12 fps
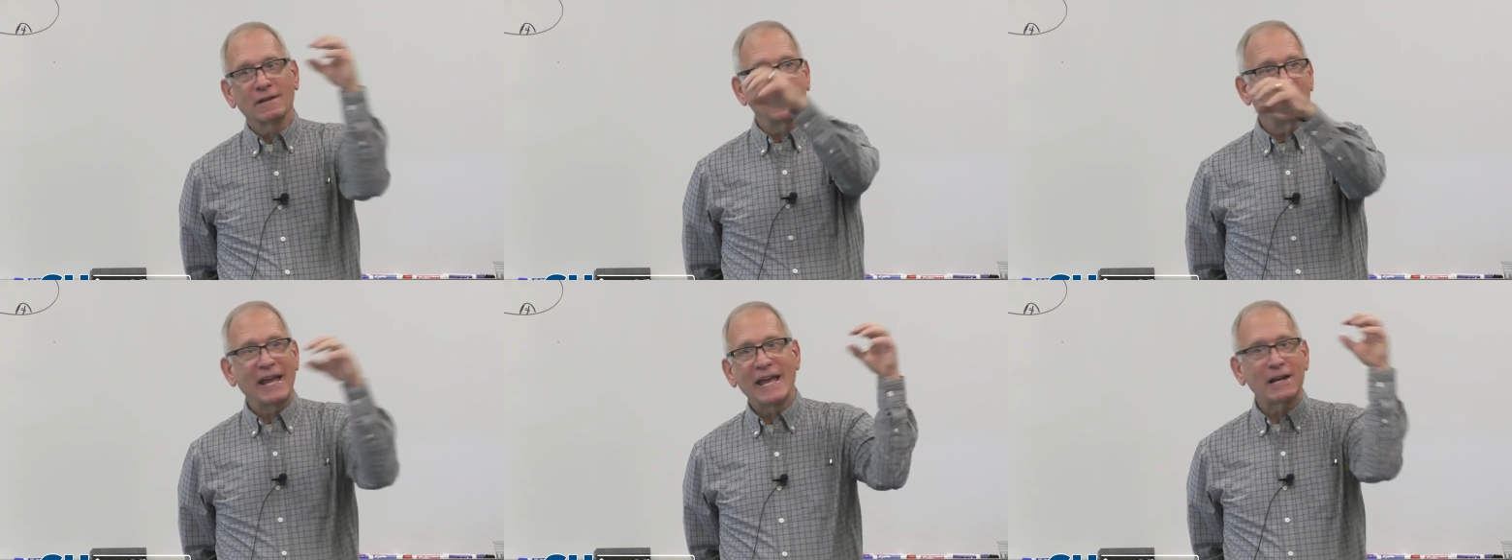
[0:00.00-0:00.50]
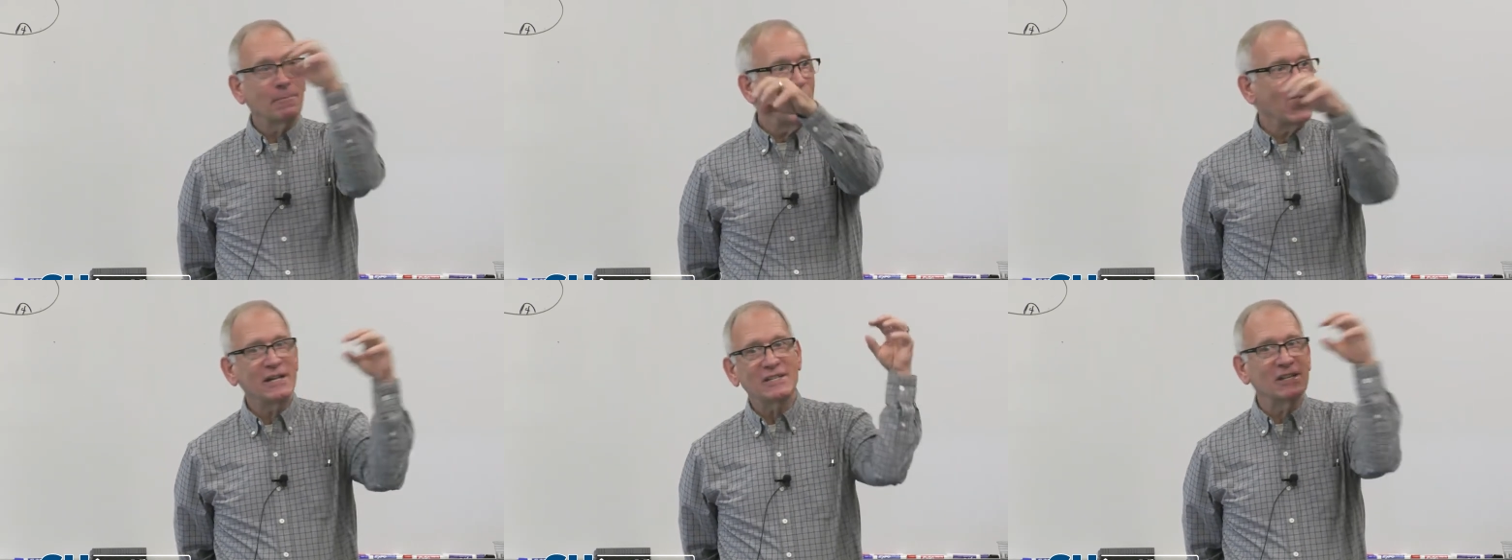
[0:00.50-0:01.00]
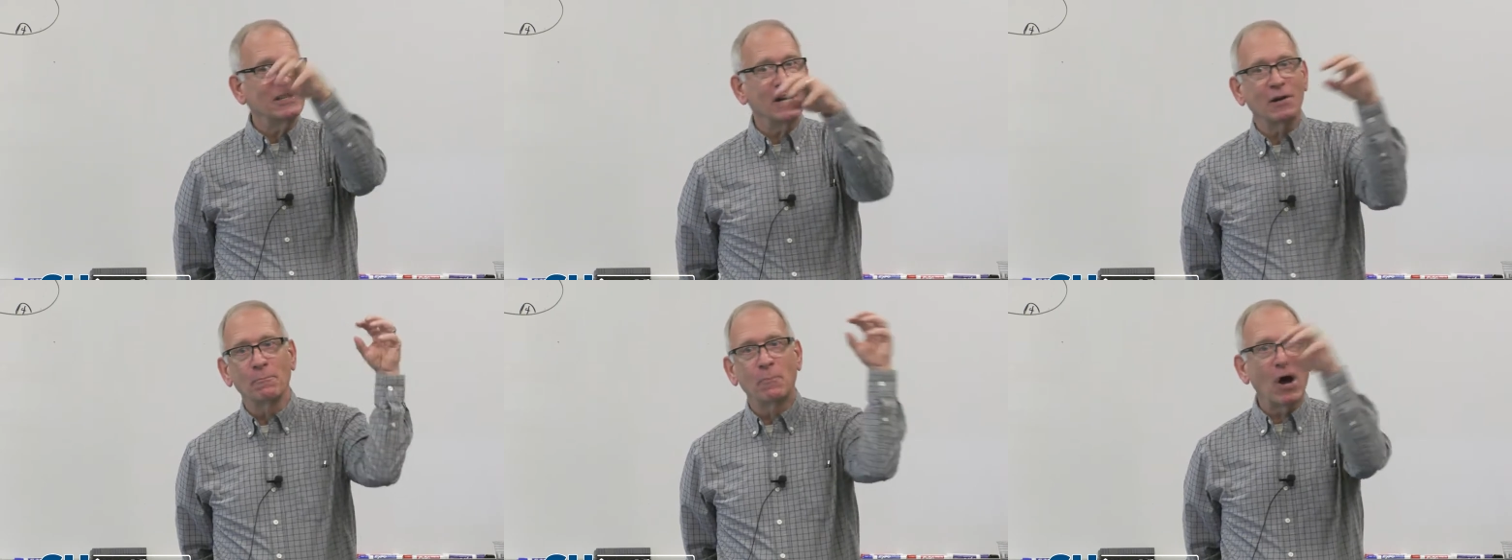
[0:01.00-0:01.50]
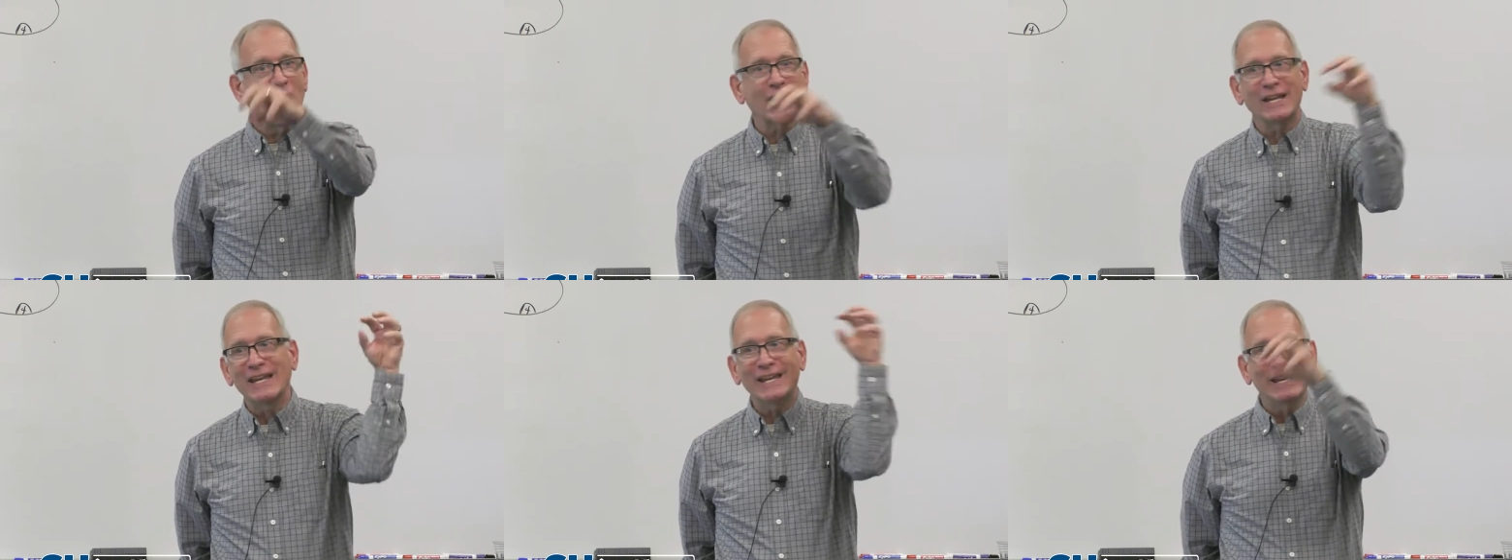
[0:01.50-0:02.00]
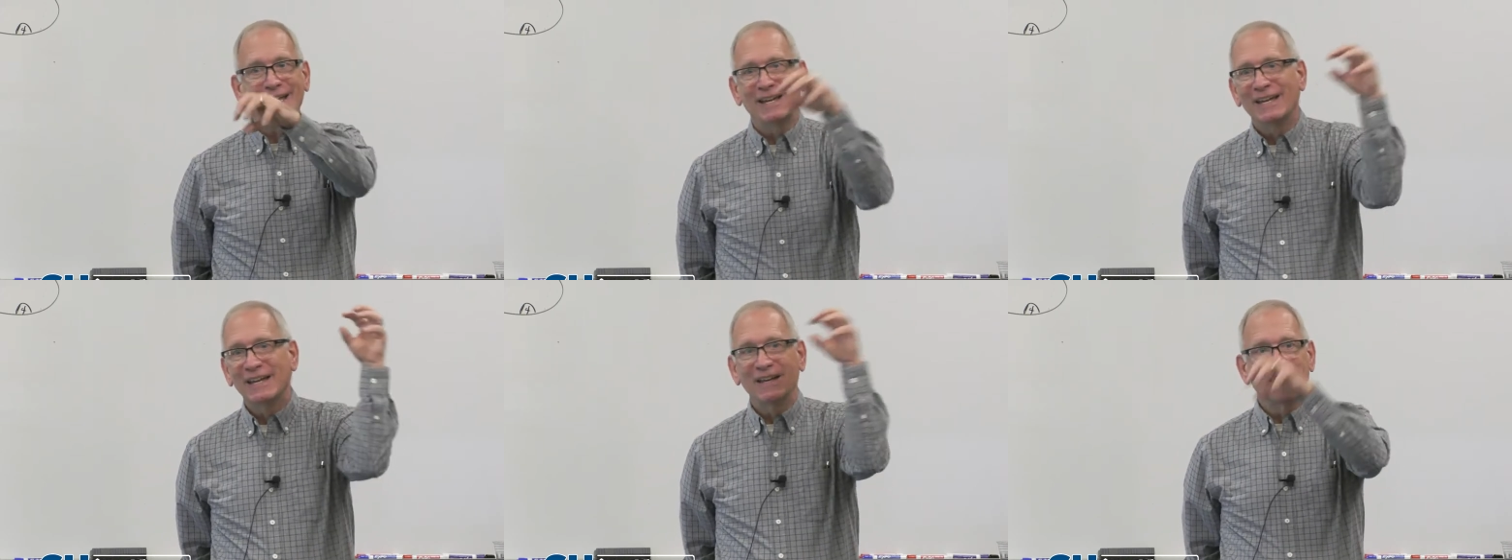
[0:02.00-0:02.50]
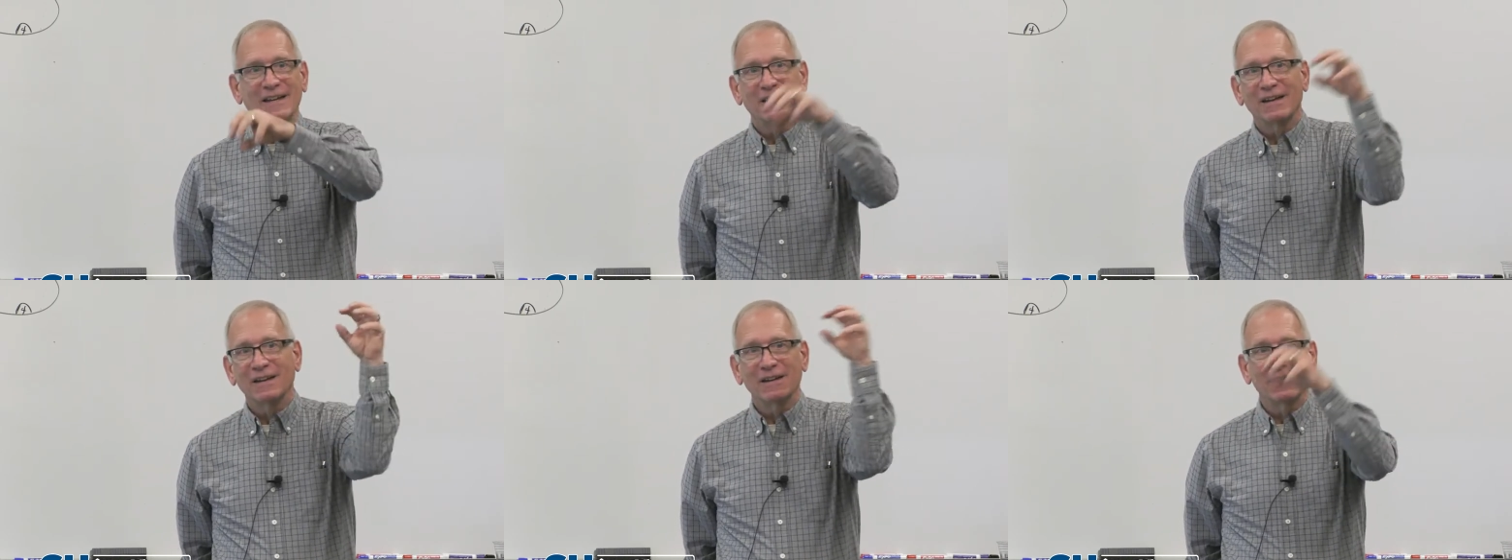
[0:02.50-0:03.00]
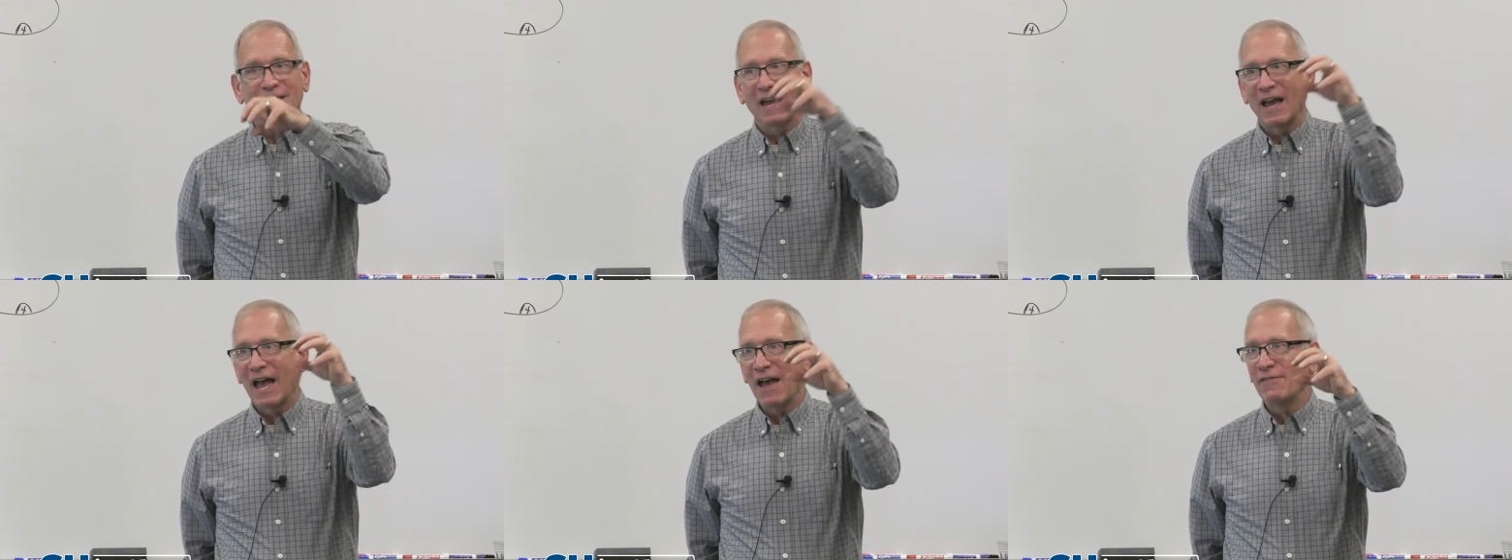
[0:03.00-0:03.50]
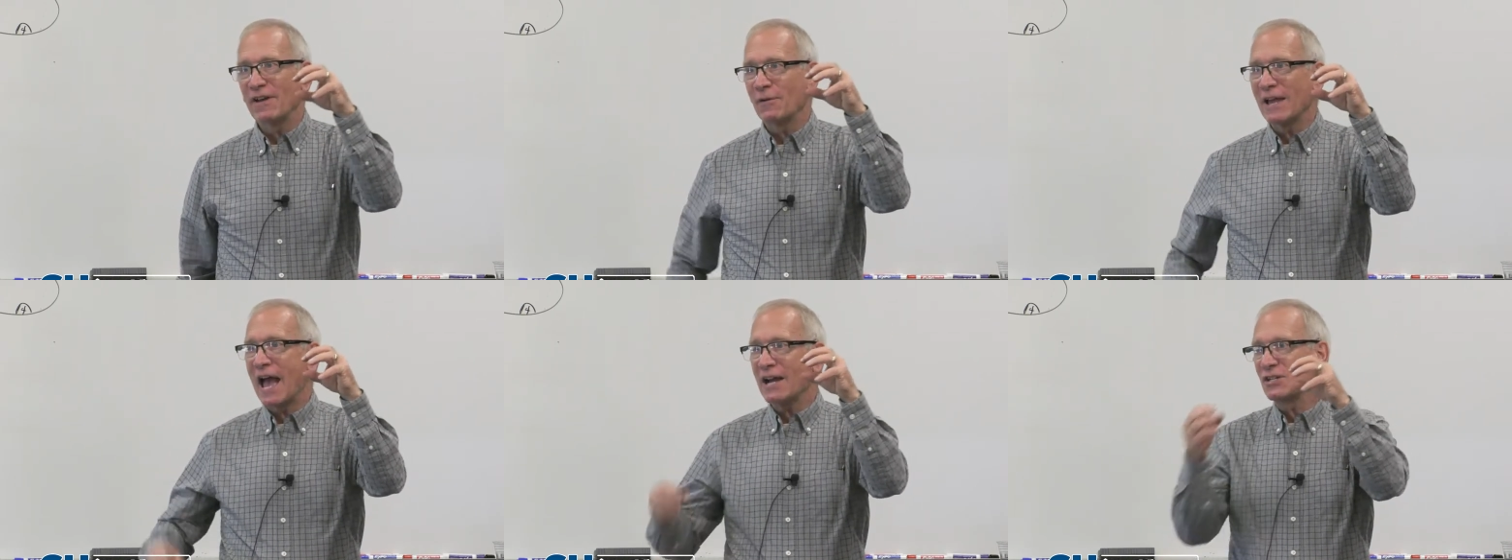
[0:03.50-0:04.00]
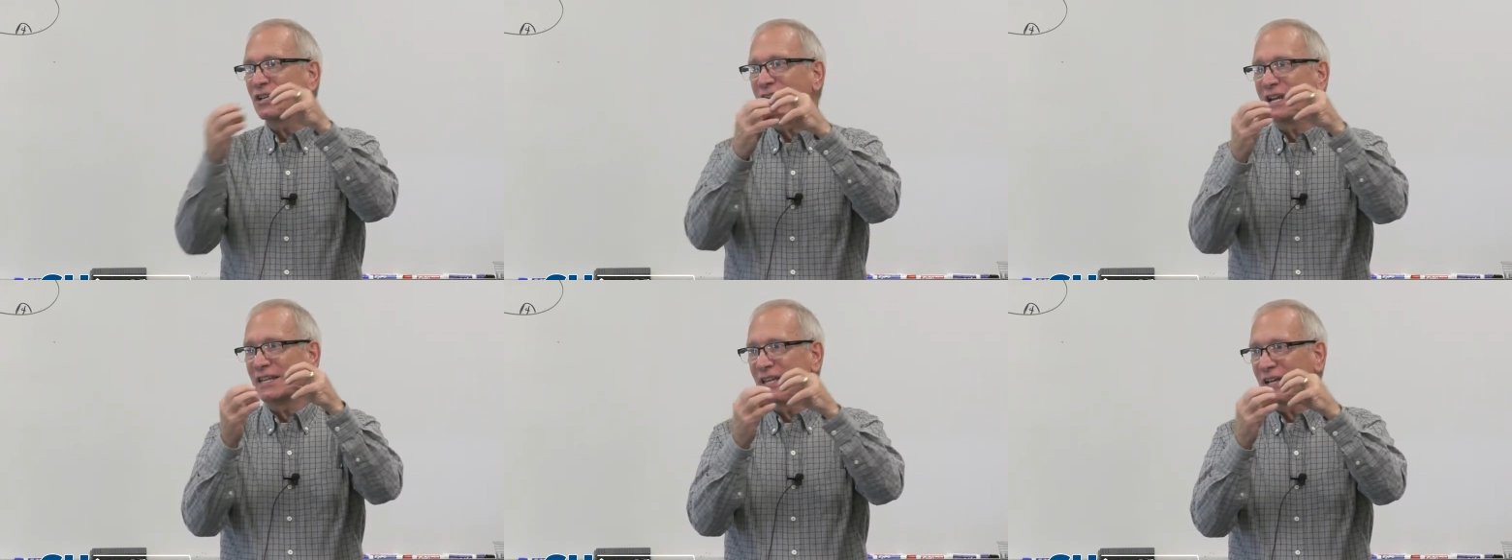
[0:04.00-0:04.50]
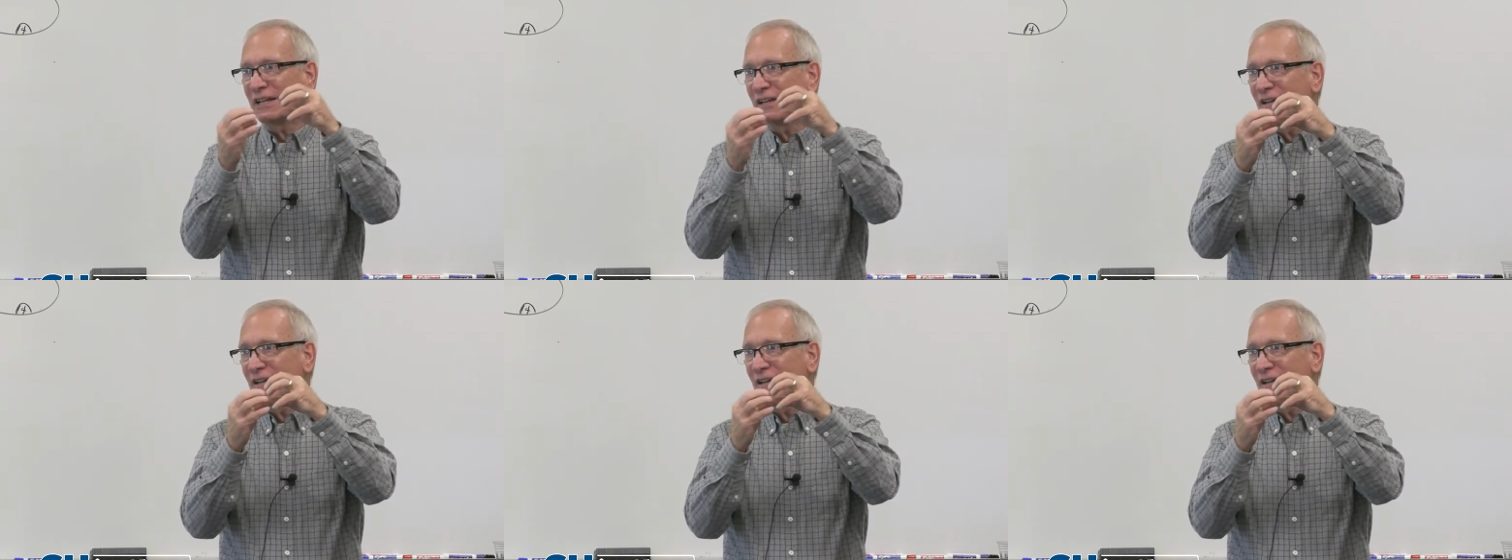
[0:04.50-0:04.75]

can the antibodies in their body have a reaction to anything.